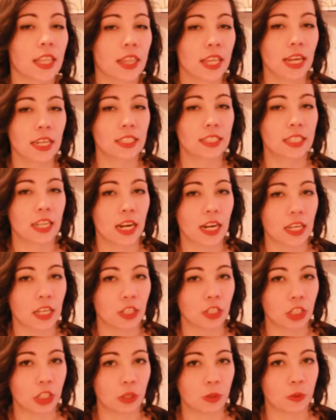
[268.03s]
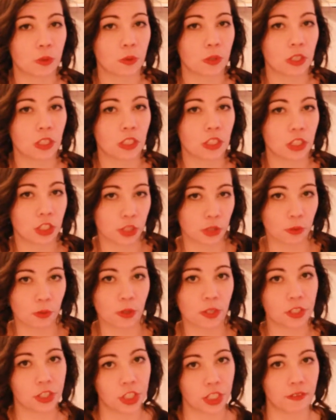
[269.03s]
things that I can do to
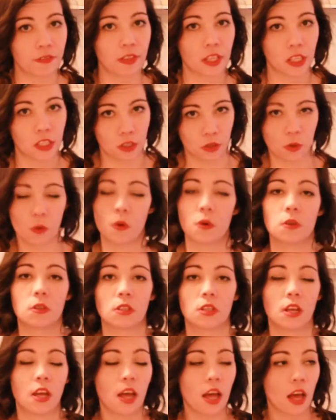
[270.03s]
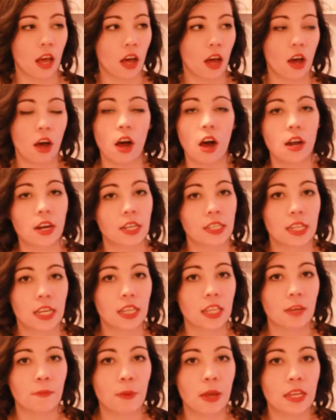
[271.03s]
achieve this goal. On a
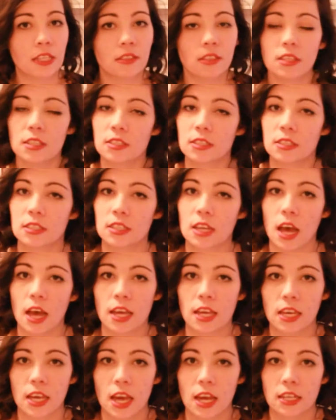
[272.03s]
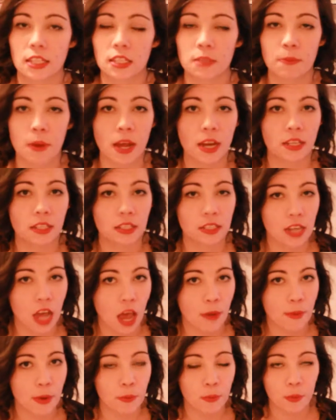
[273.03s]
daily basis, I can spend
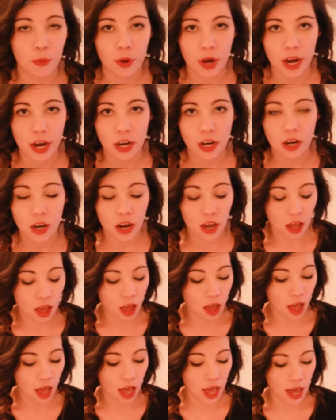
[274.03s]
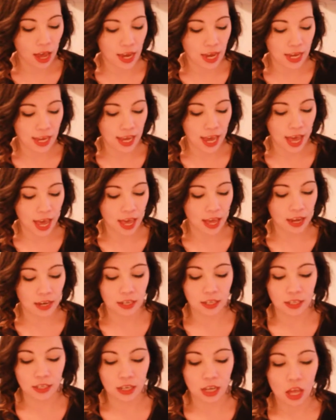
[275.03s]
time in prayer. I
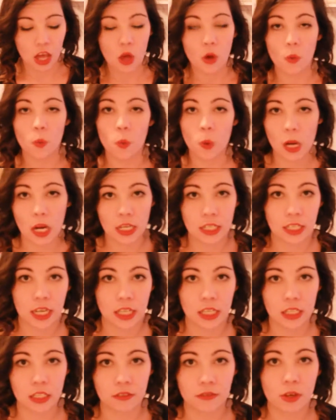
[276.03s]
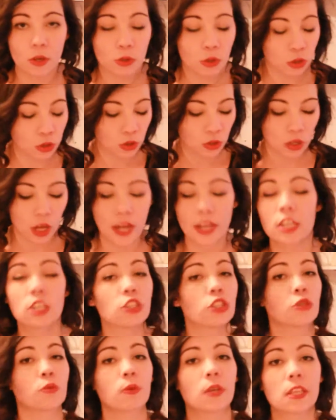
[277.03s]
can read a daily devotional. I can
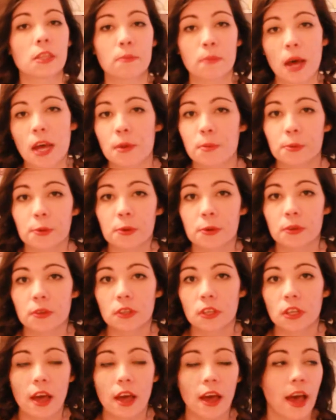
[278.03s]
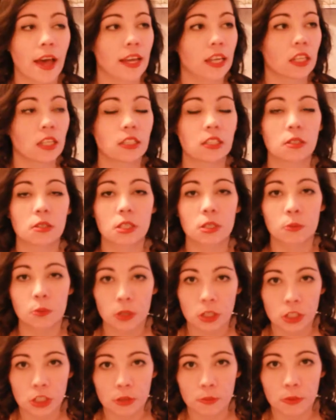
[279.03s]
just read the Bible. I can listen to
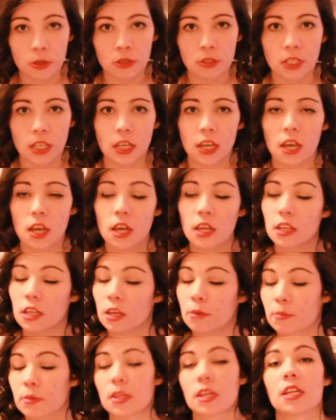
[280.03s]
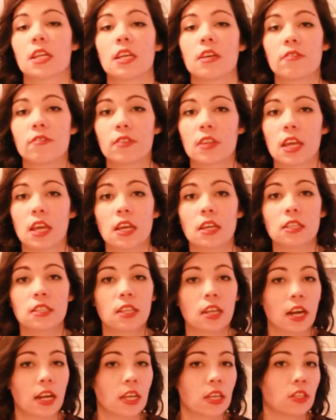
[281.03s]
worship music. There are plenty of things
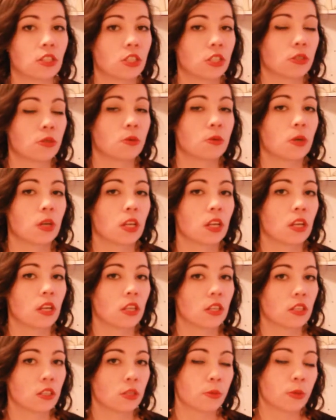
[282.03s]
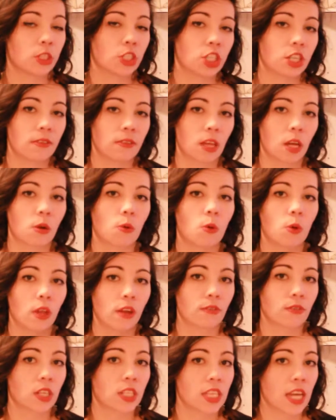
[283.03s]
that I can do to achieve that goal
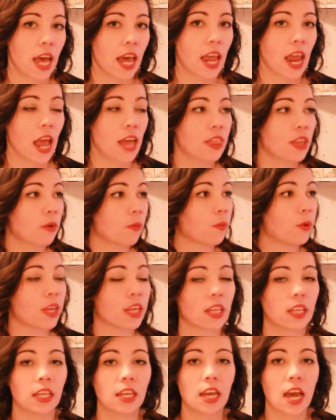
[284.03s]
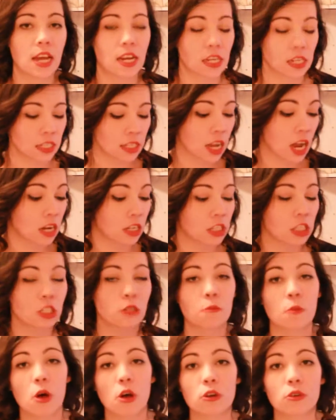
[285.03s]
every day. And then weekly, I can attend a
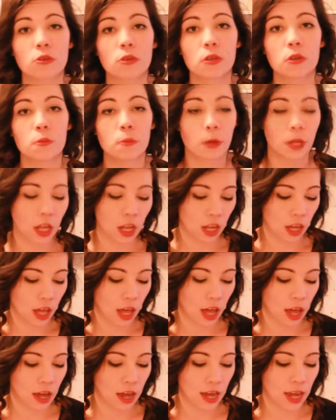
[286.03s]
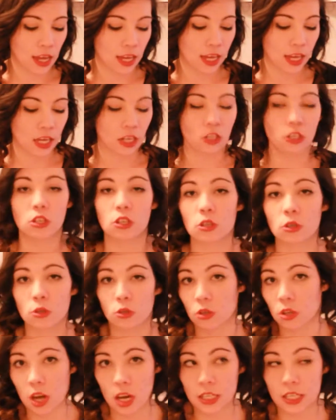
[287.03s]
small group. I can
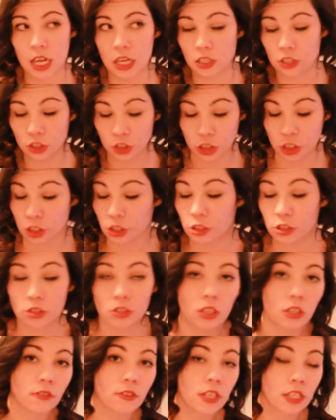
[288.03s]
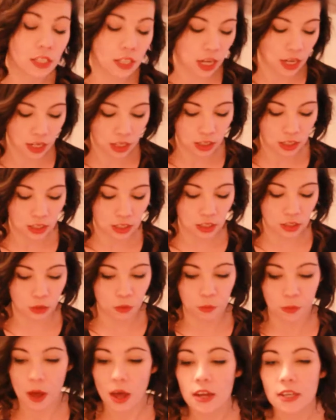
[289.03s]
attend a church service. I can listen to
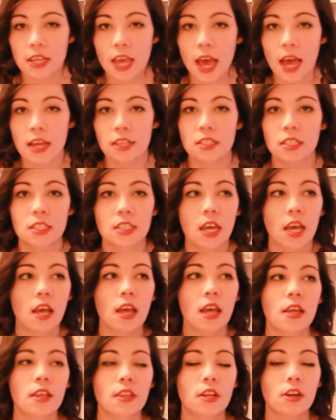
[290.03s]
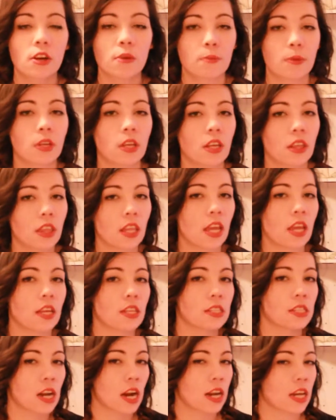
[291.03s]
podcasts. There are a million
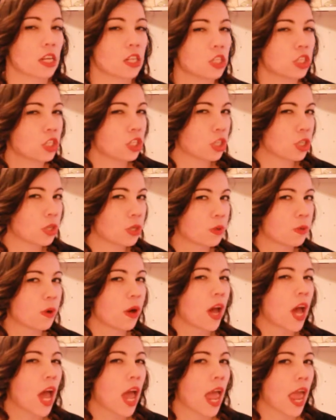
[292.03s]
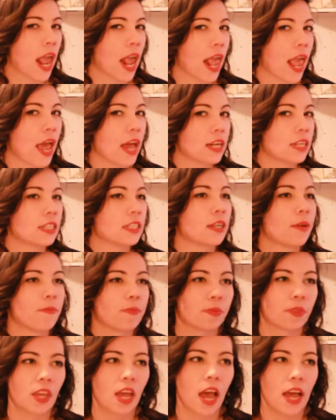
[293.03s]
things that I can do. And
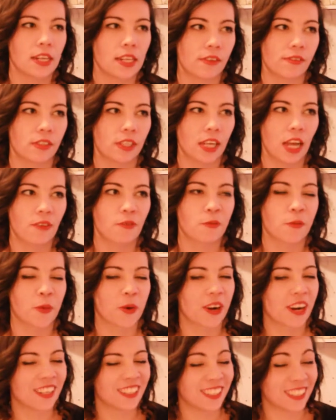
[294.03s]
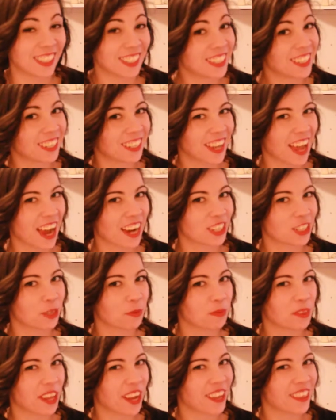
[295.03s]
I definitely have a more detailed
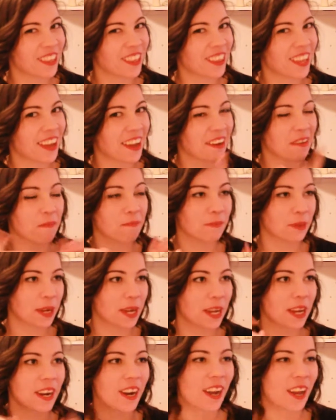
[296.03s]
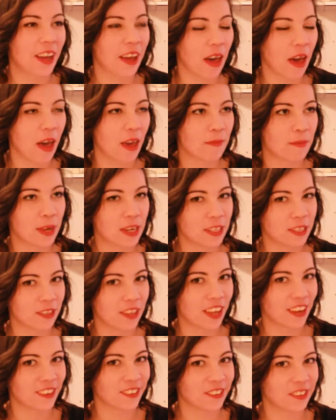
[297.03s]
action plan than that, but I might do
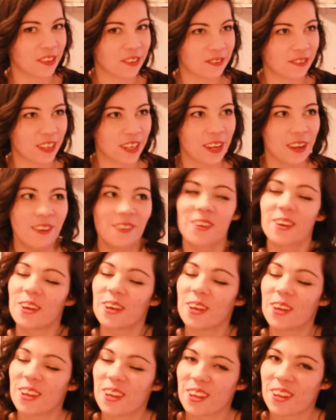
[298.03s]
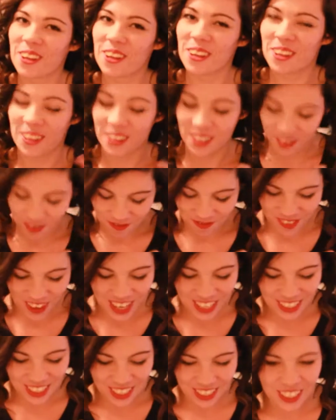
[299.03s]
that in another video.
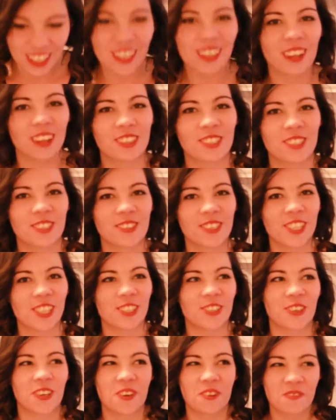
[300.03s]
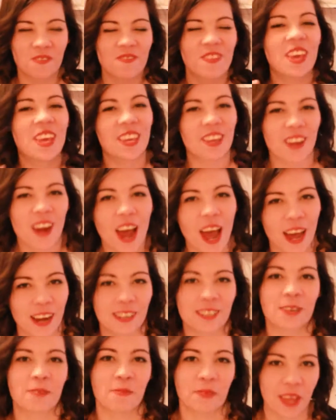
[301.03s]
Basically, long story short, make your
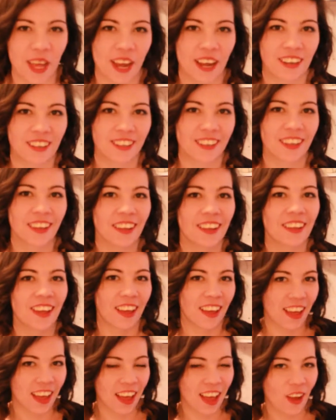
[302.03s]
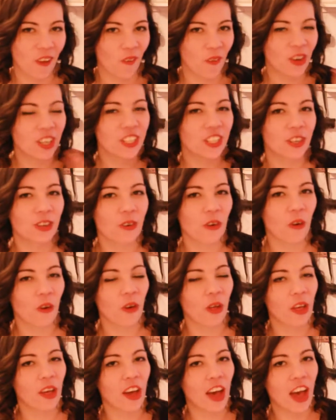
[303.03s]
action plan. What's your goal?